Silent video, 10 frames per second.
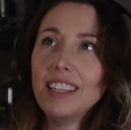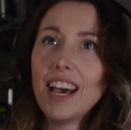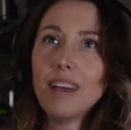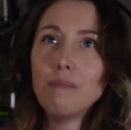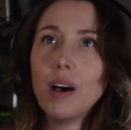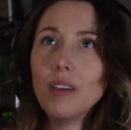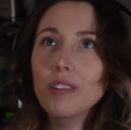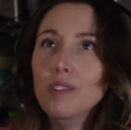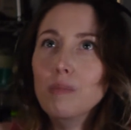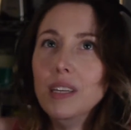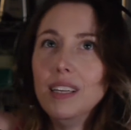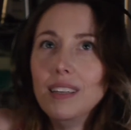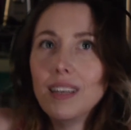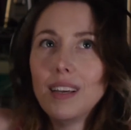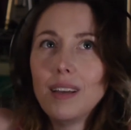That bothers me.
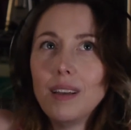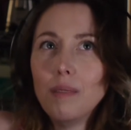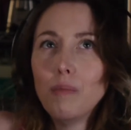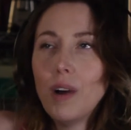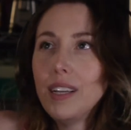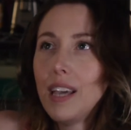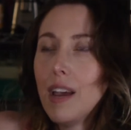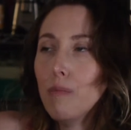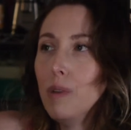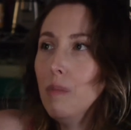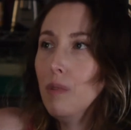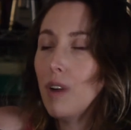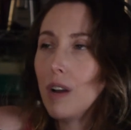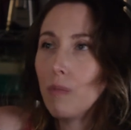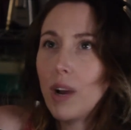Why can't we move
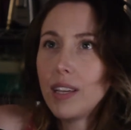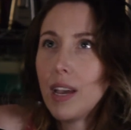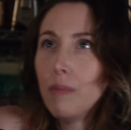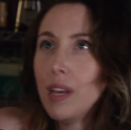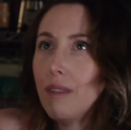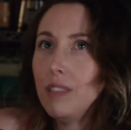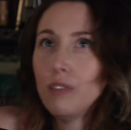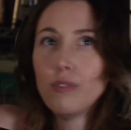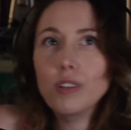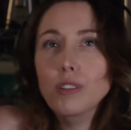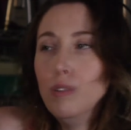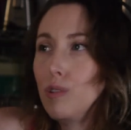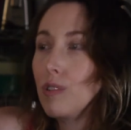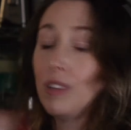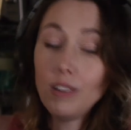on? Why can't we have different new...
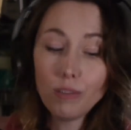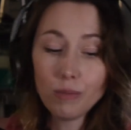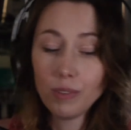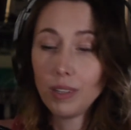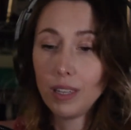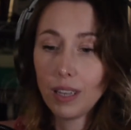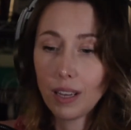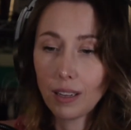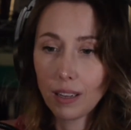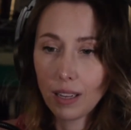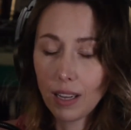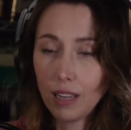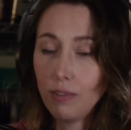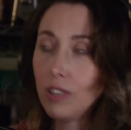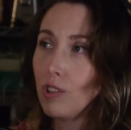You don't...
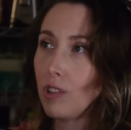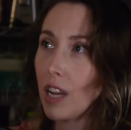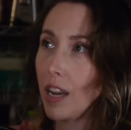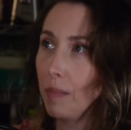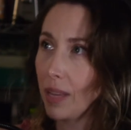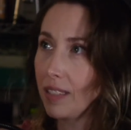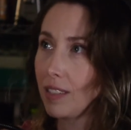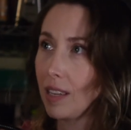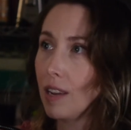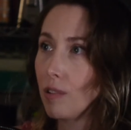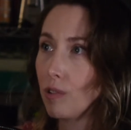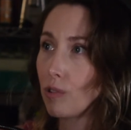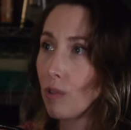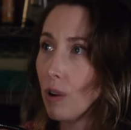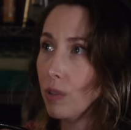Adventure Time lets the characters
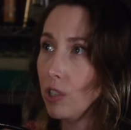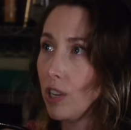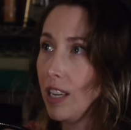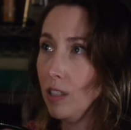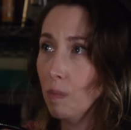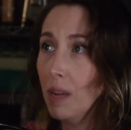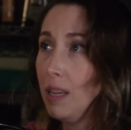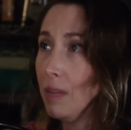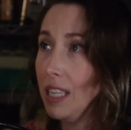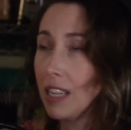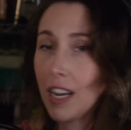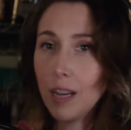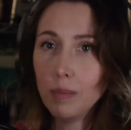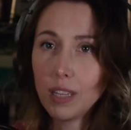grow and change many, many times.